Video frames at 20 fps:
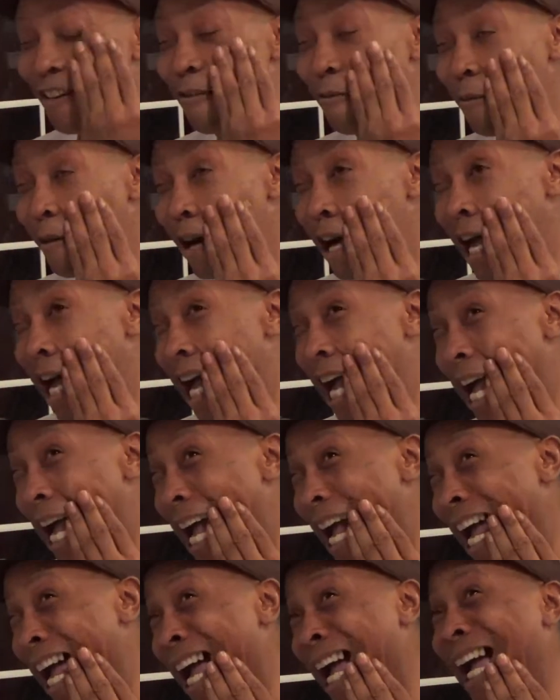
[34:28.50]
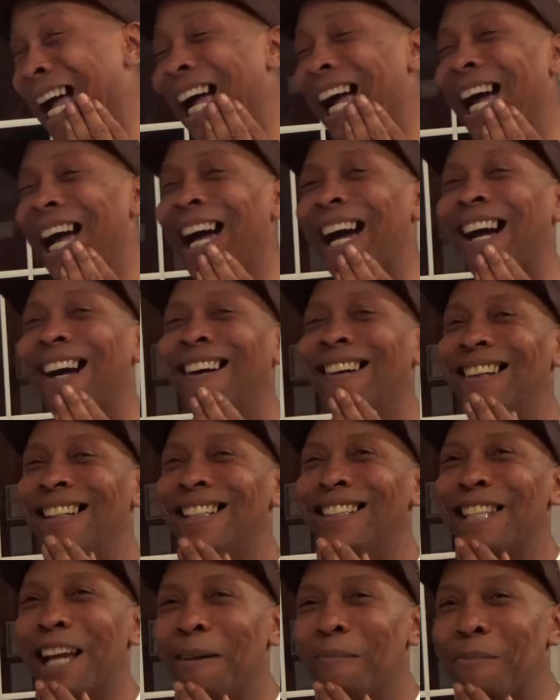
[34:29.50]
wow,
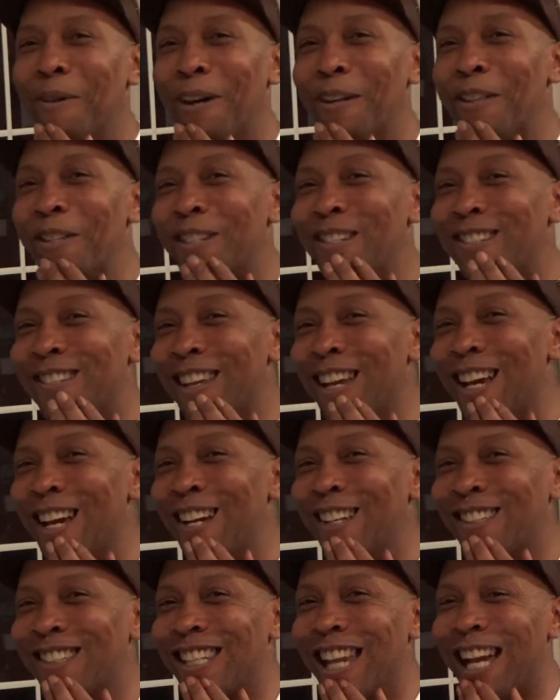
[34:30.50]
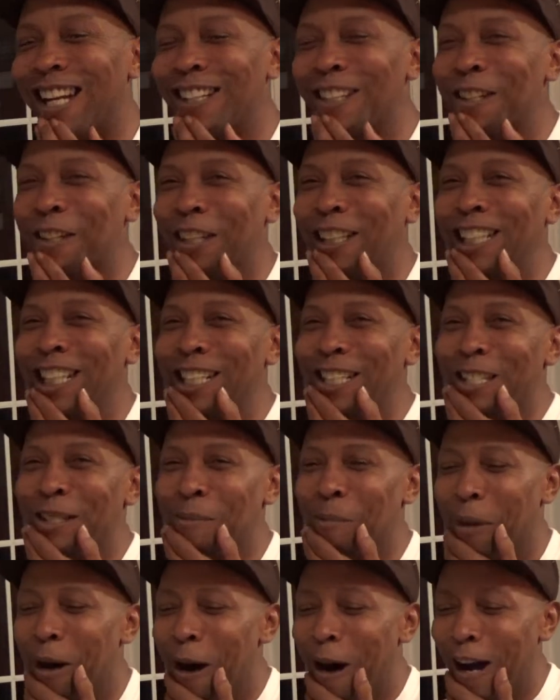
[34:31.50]
that brother's still technically
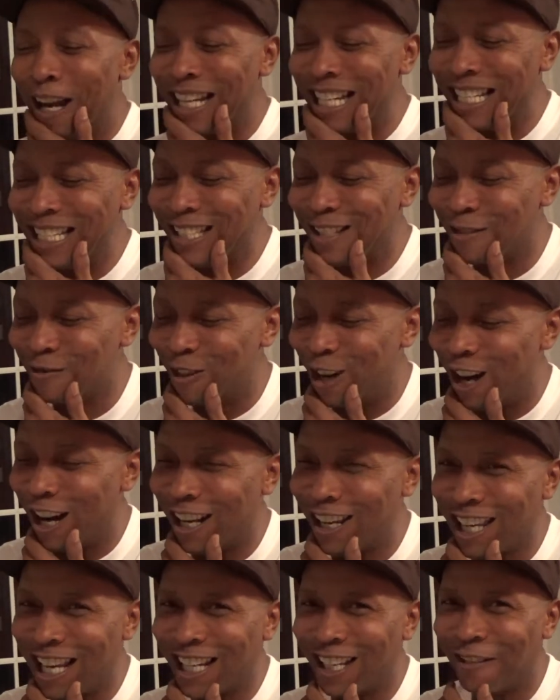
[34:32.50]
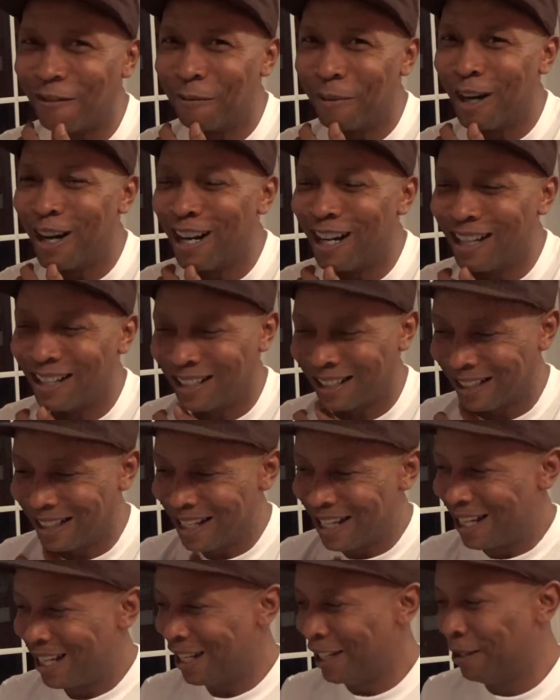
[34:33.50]
smart. He's smart like a bug.
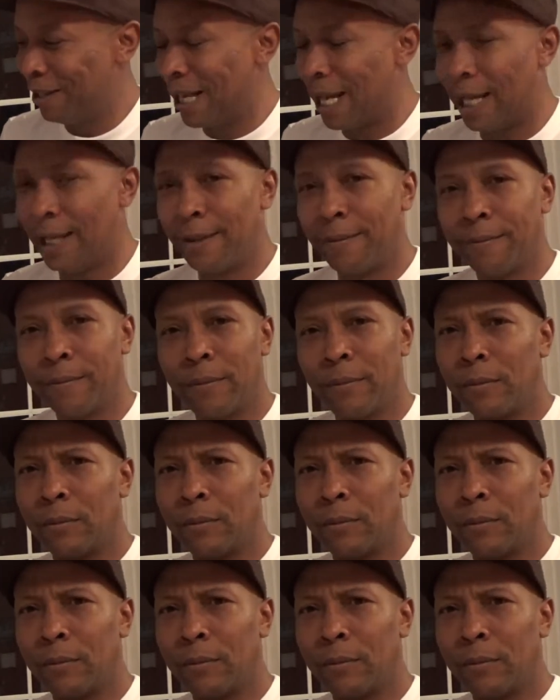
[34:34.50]
He like,